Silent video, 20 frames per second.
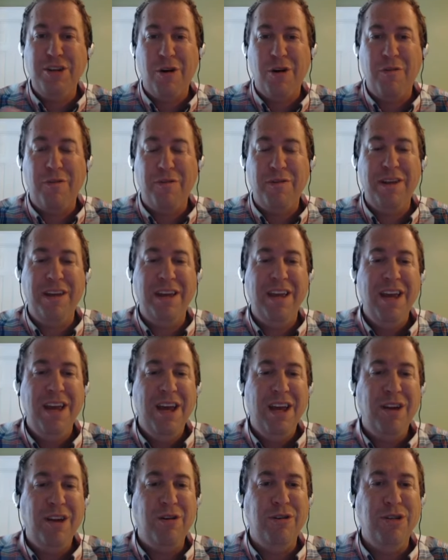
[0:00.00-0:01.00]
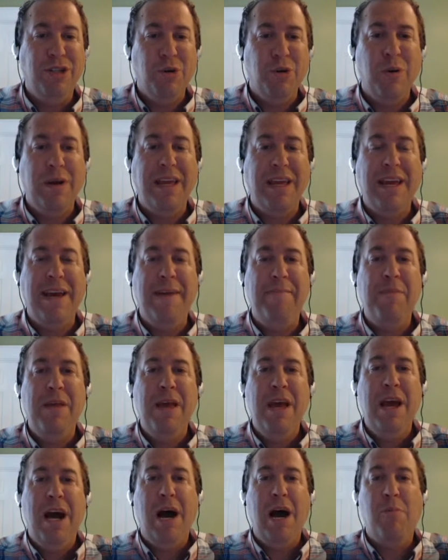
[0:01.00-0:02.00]
Hopefully you're enjoying it.
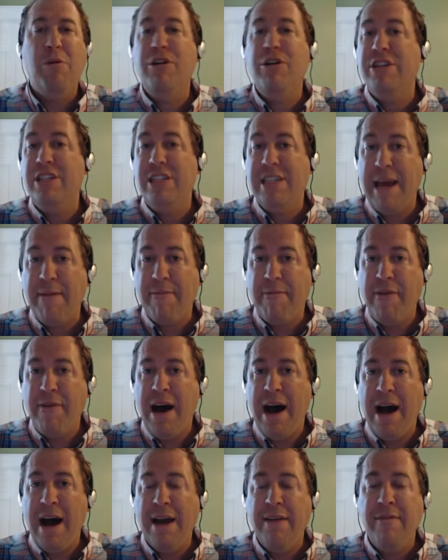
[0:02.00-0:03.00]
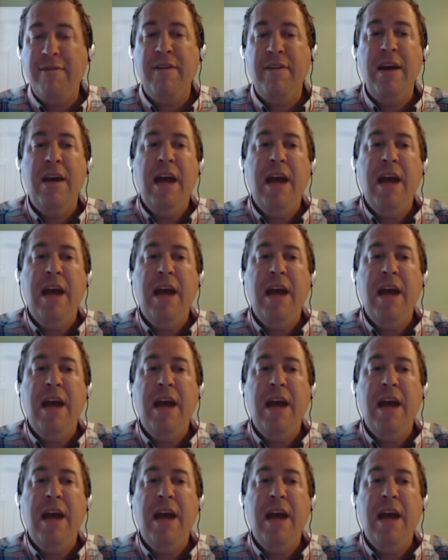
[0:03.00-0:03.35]
We're to step 5.